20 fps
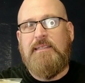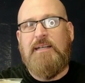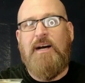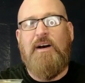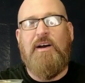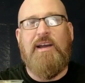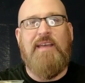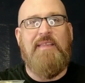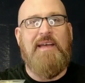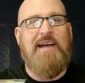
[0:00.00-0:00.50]

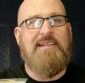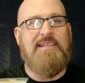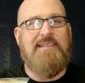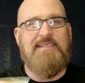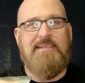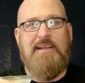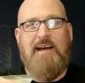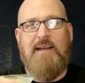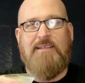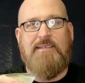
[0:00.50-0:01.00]
Oh yeah, that
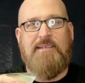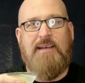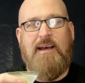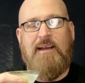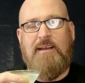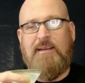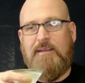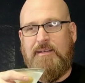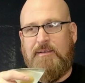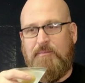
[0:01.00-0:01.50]
does not
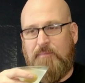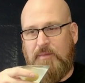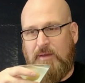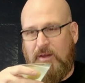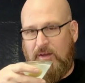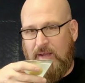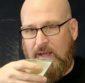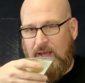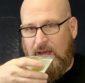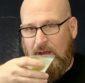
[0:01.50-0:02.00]
suck.
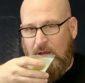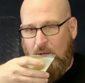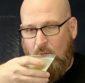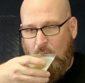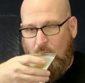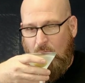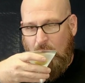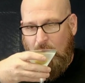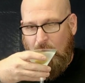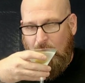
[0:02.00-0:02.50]
Oh yeah,
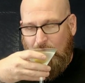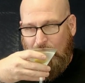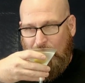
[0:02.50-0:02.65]
okay.